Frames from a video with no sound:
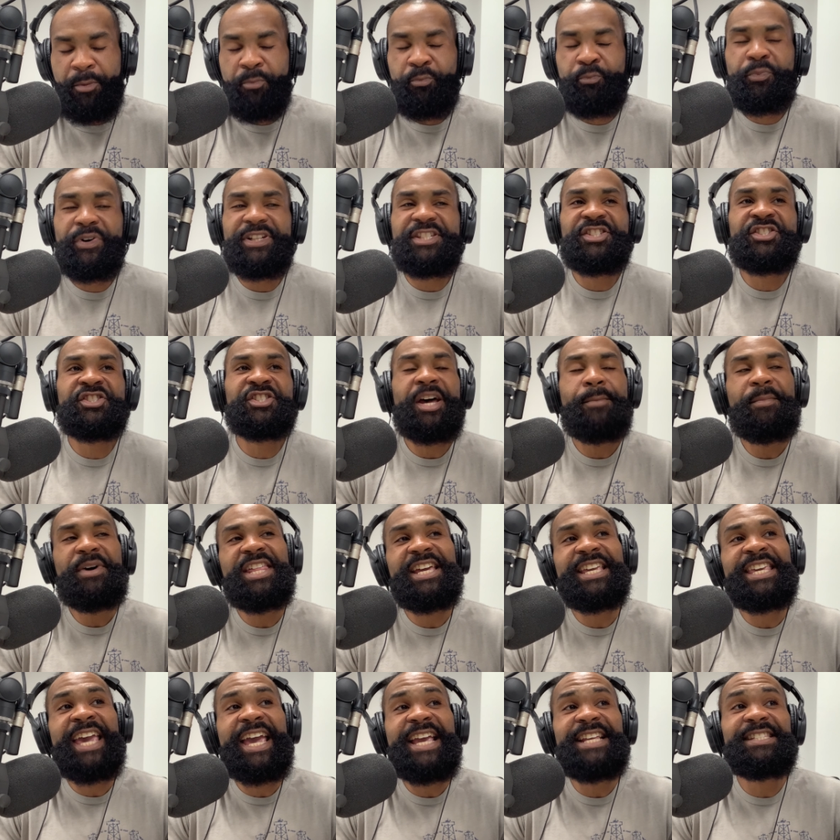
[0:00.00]
But some of
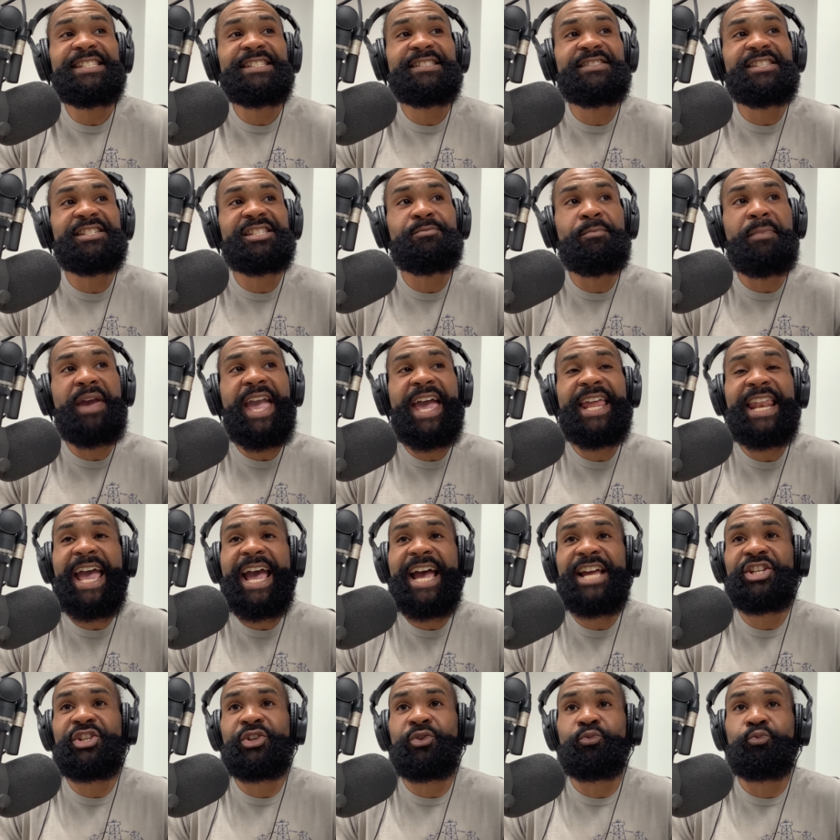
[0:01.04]
the cases this man
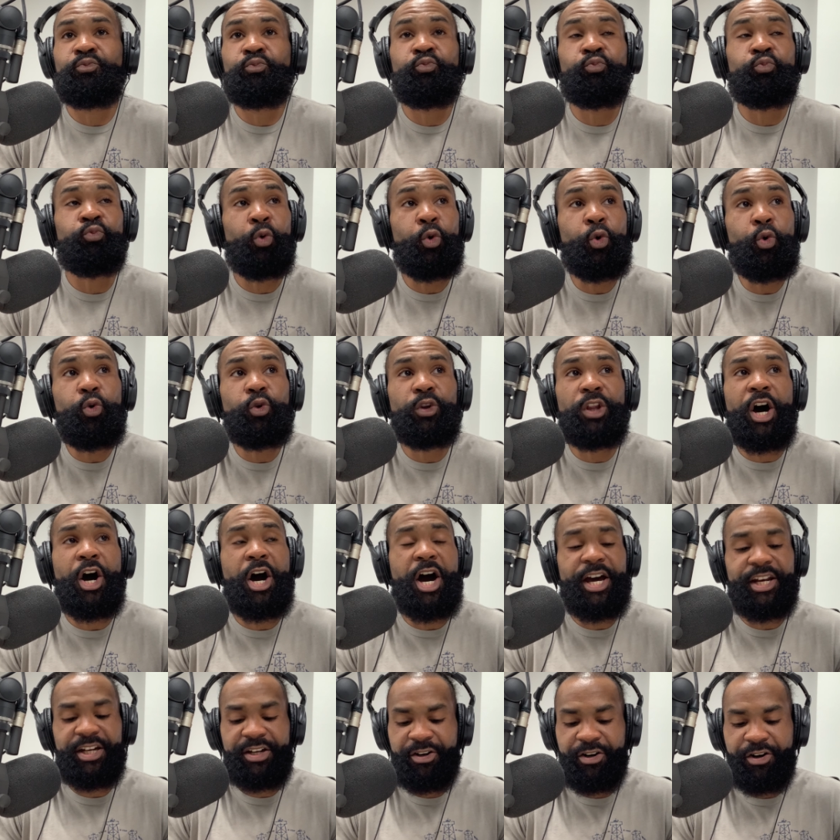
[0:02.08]
had to rule
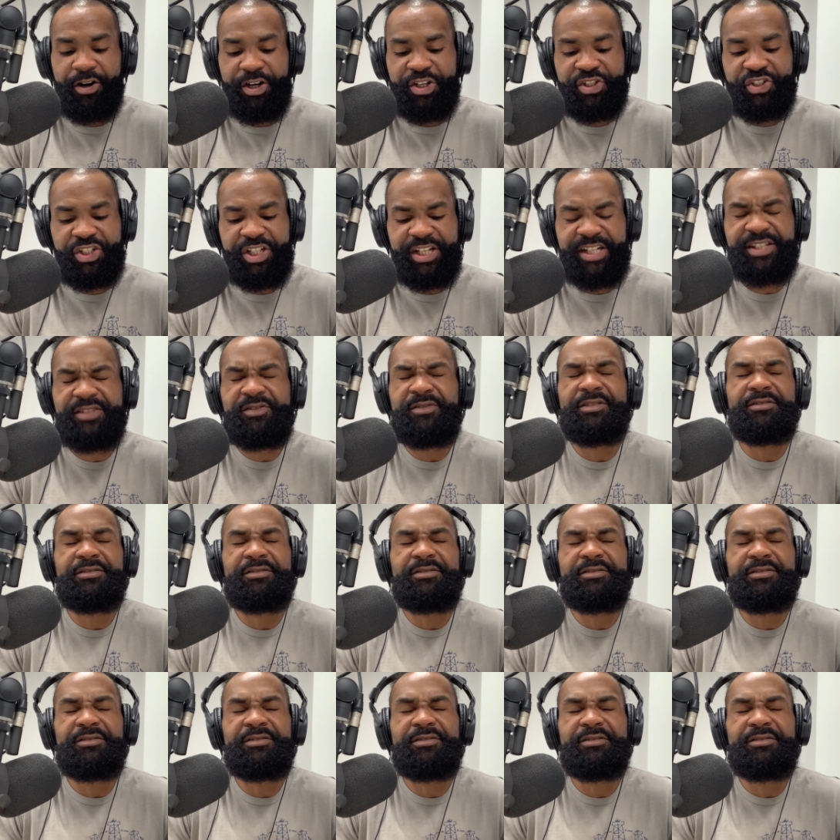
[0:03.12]
on are just